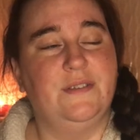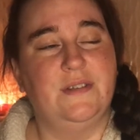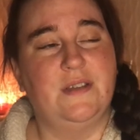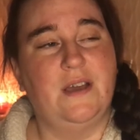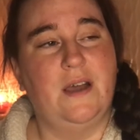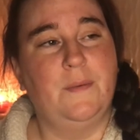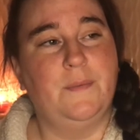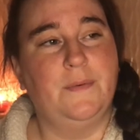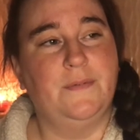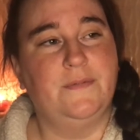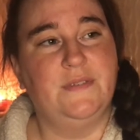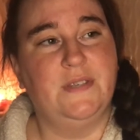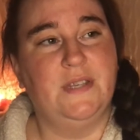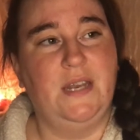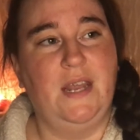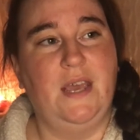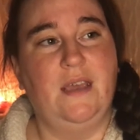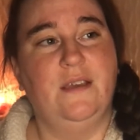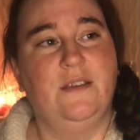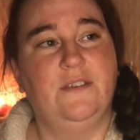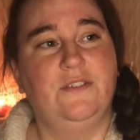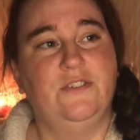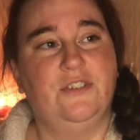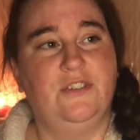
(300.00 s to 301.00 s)
the top of
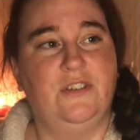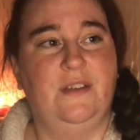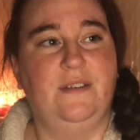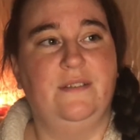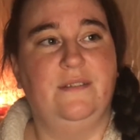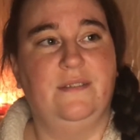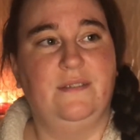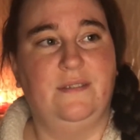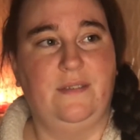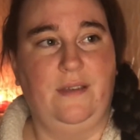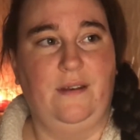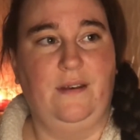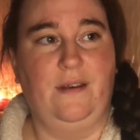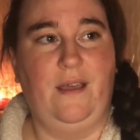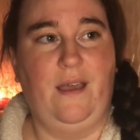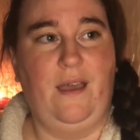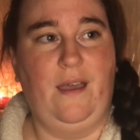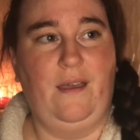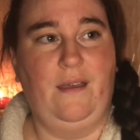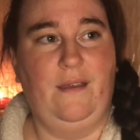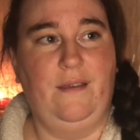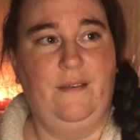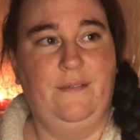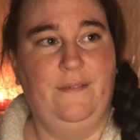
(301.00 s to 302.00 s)
today's shit
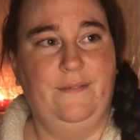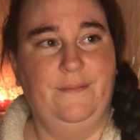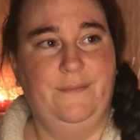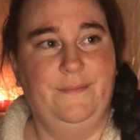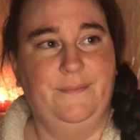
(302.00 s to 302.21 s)
Sunday.